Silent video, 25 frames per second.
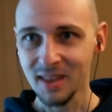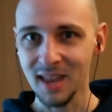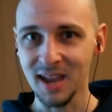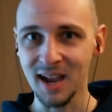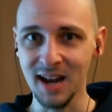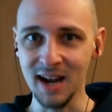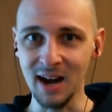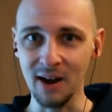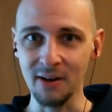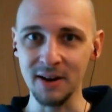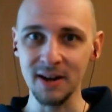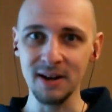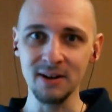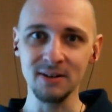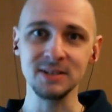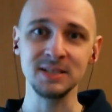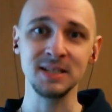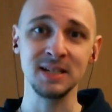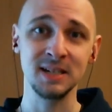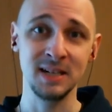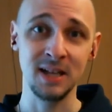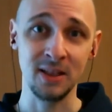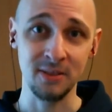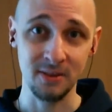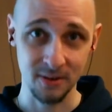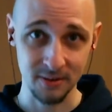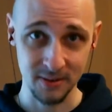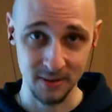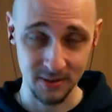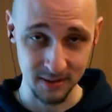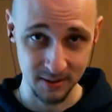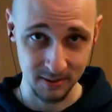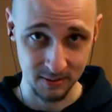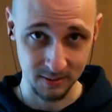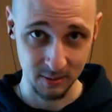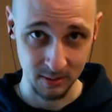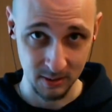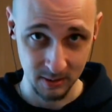And now here's another
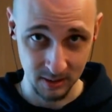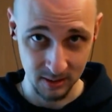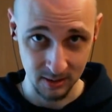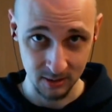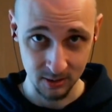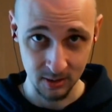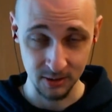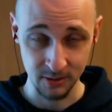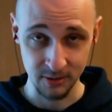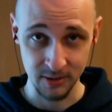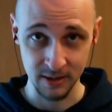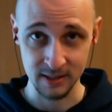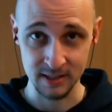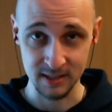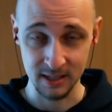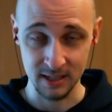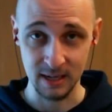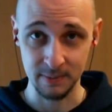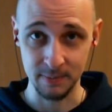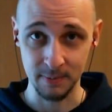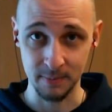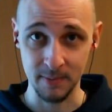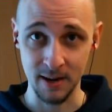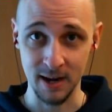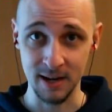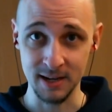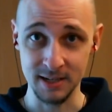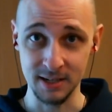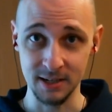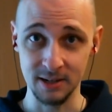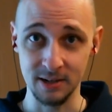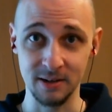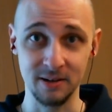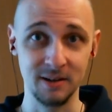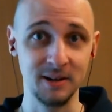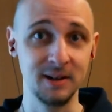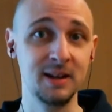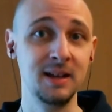good thing to keep in mind
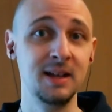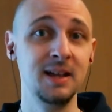here.